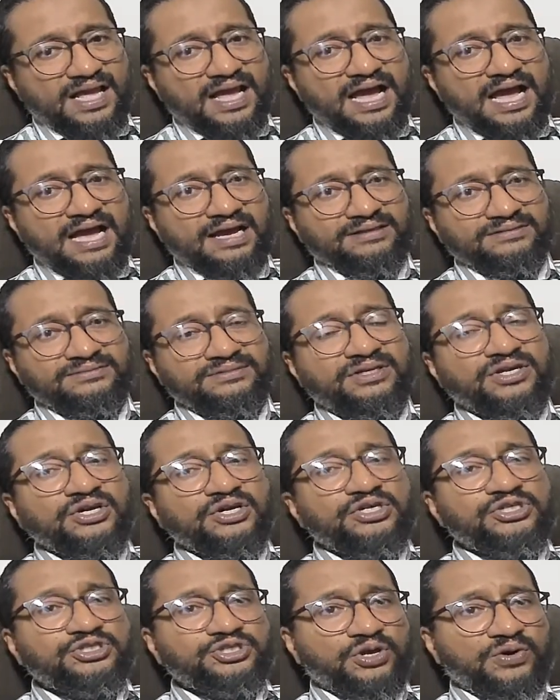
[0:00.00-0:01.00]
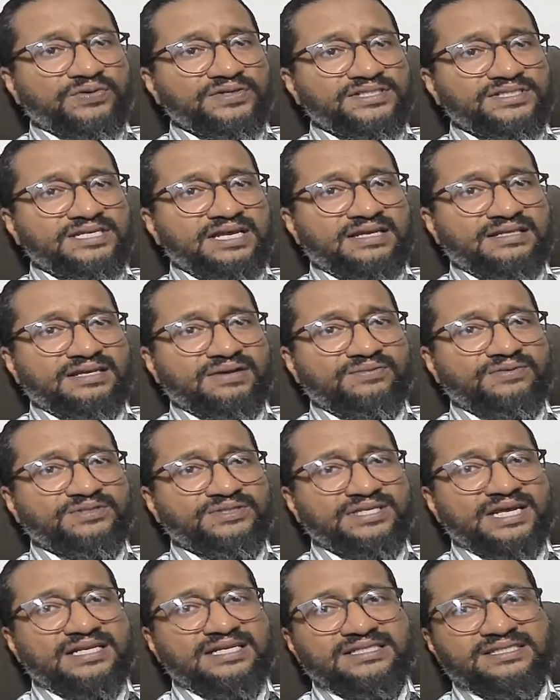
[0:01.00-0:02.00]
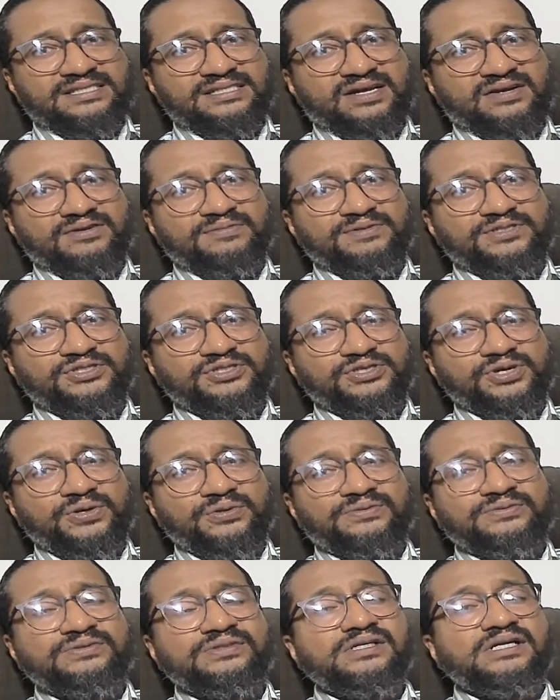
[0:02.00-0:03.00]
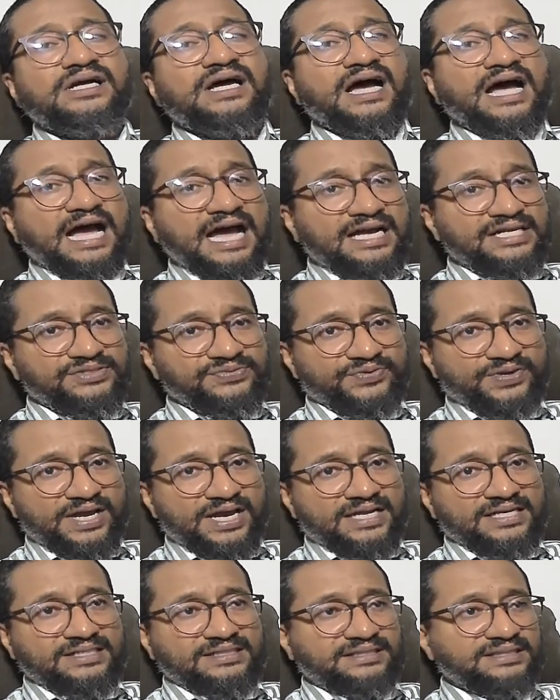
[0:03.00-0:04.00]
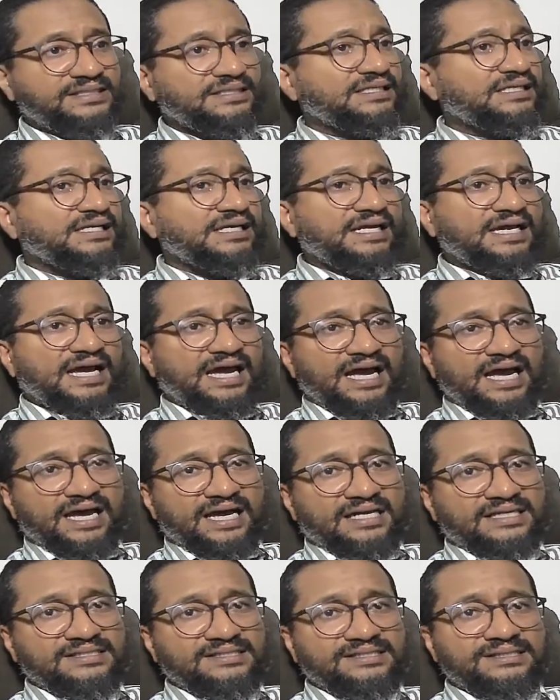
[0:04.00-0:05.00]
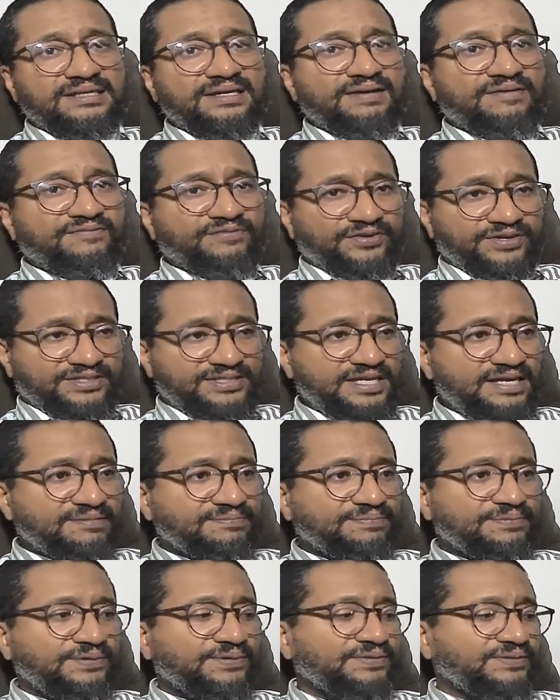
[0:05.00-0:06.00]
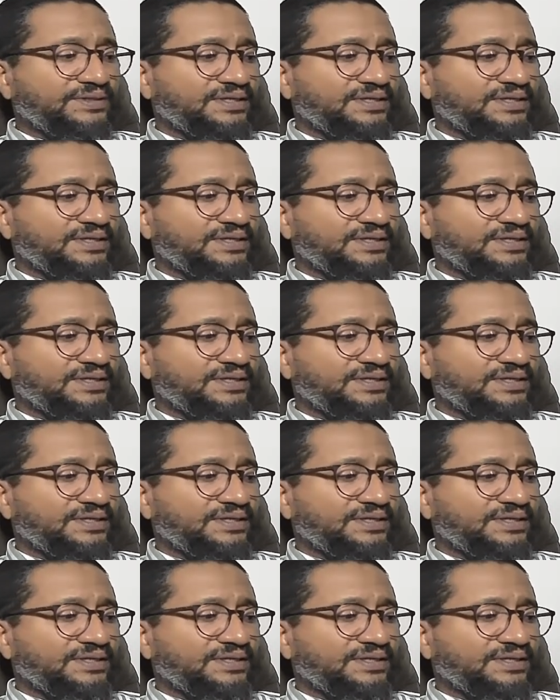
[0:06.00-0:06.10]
and showing stuff that was not necessarily being shown as reality. As, for example,